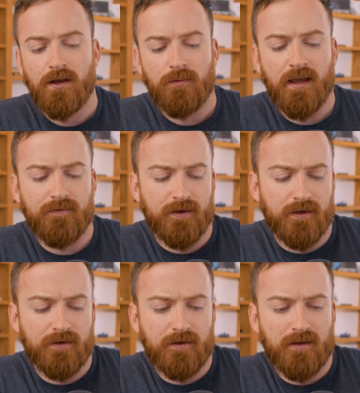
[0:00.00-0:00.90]
We have
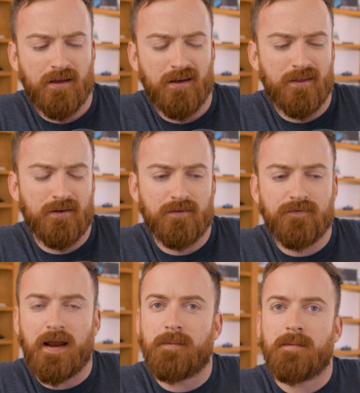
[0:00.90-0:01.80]
another
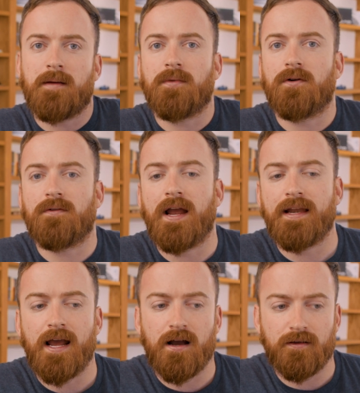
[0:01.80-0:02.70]
family member
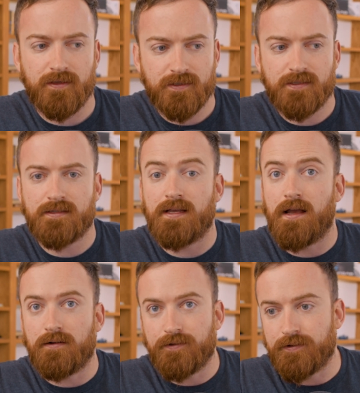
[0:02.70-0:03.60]
right now that's
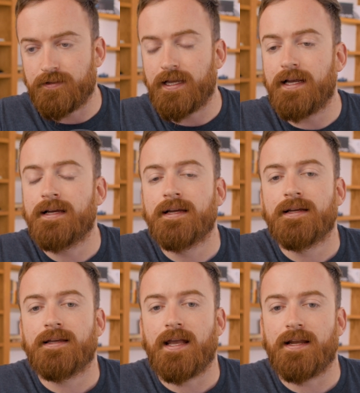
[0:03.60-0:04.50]
elderly
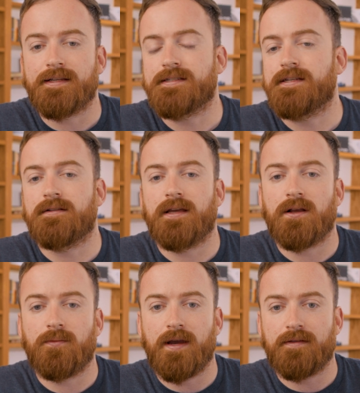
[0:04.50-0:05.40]
and is
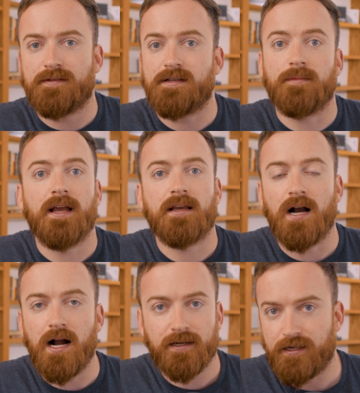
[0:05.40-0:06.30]
dealing with some like
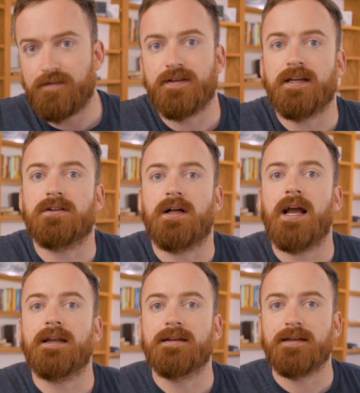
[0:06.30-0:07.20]
cognitive
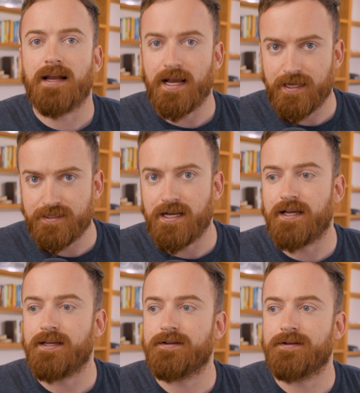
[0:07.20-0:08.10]
decline. And I can tell
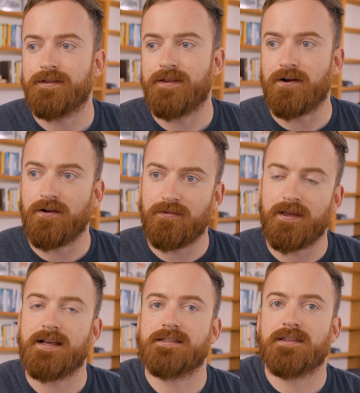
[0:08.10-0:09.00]
you there are
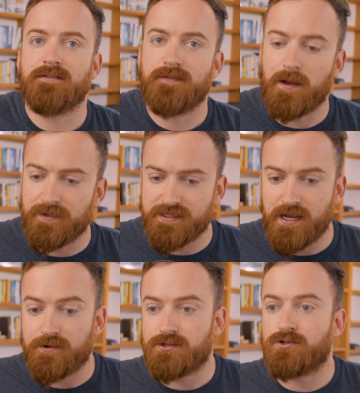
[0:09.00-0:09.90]
things that the family's
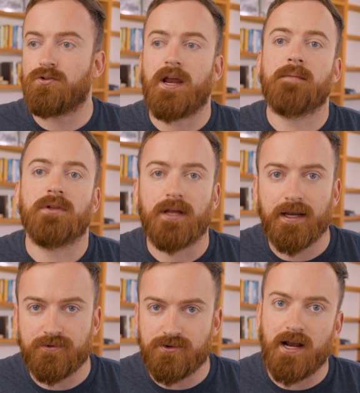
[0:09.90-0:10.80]
now
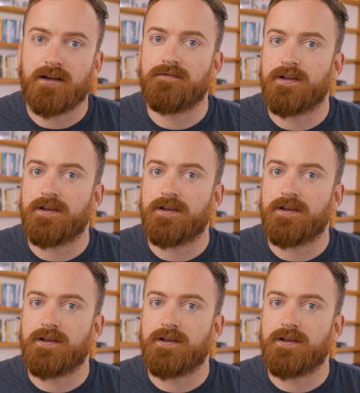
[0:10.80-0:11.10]
scrambling, trying to